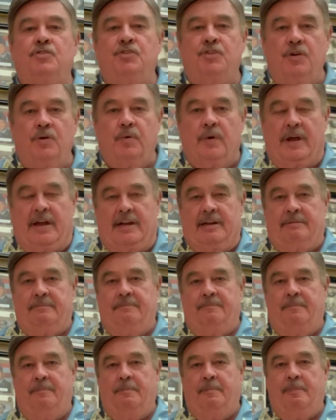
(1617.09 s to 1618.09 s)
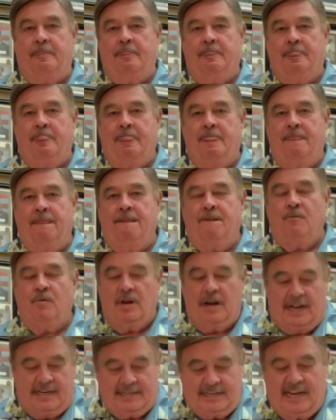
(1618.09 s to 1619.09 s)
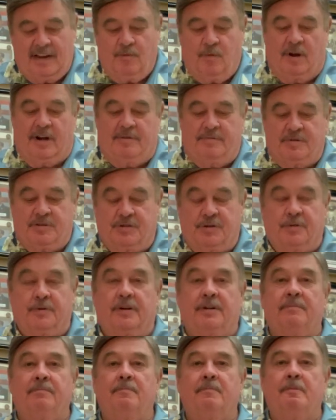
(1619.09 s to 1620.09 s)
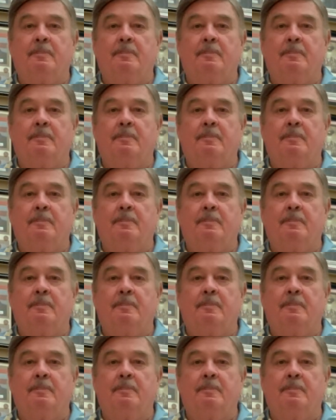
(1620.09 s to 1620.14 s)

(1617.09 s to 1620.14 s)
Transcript: doing? Well, i tell you what he was doing.